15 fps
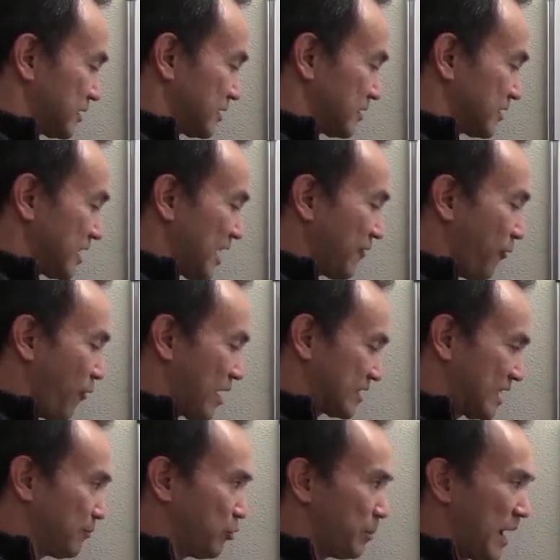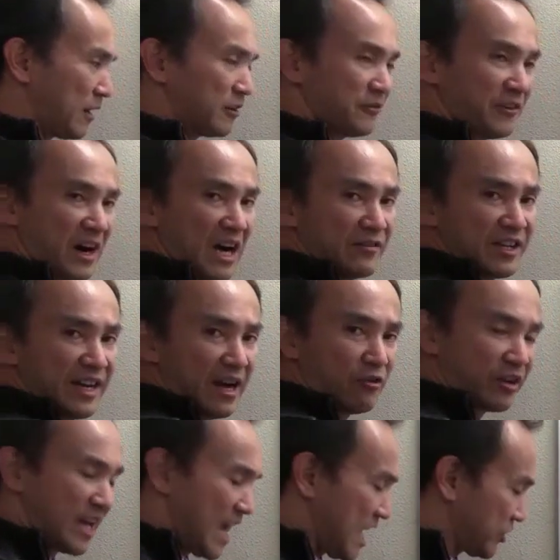say for example power 5 in our
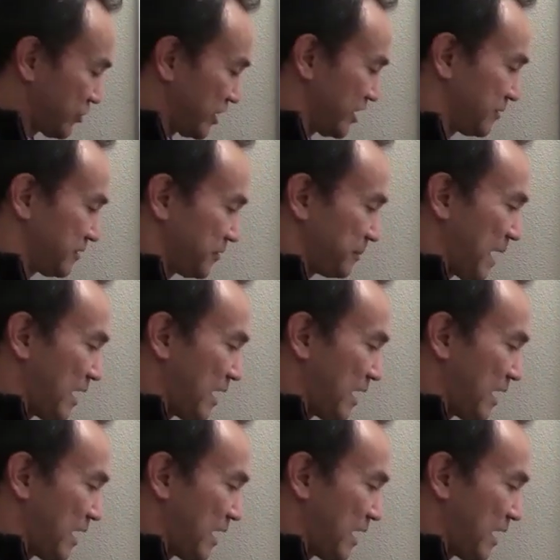case right here, the power